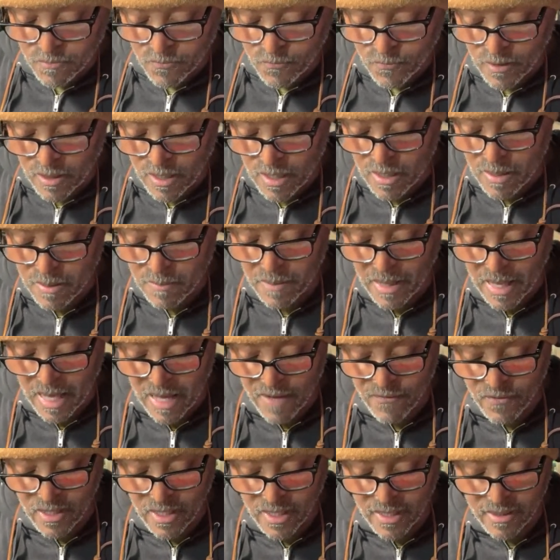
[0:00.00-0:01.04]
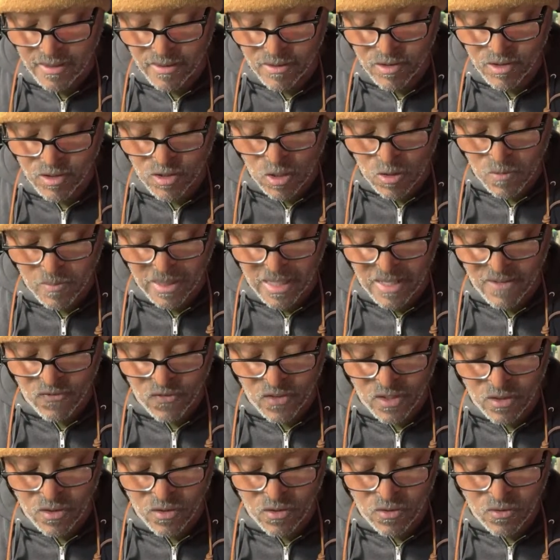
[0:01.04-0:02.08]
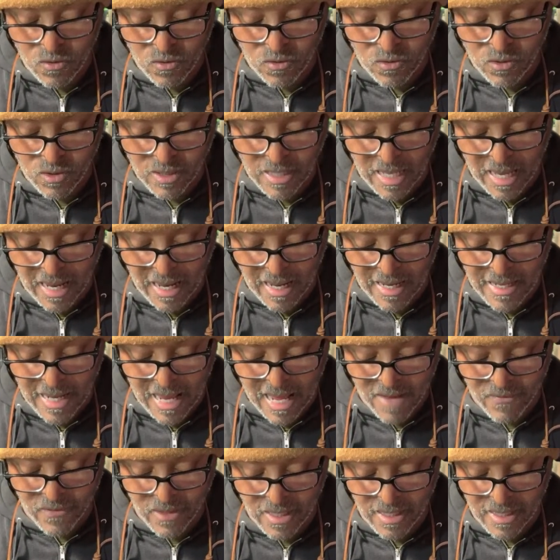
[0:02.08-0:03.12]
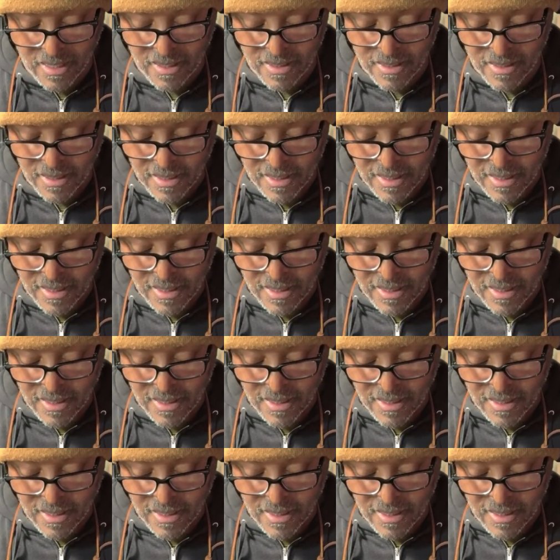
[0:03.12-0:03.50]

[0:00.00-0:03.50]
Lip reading: from having so many views and having,